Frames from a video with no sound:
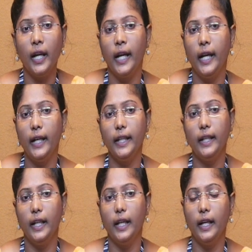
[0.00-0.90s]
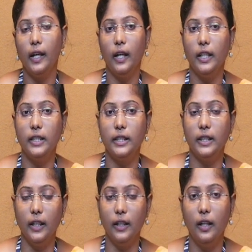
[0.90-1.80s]
18 is
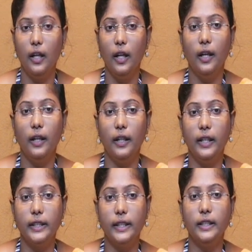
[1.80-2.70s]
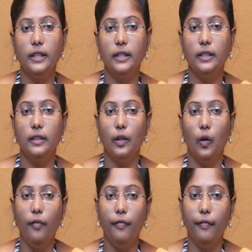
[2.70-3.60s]
the distance
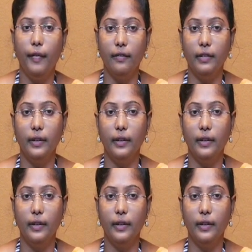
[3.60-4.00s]
of 5.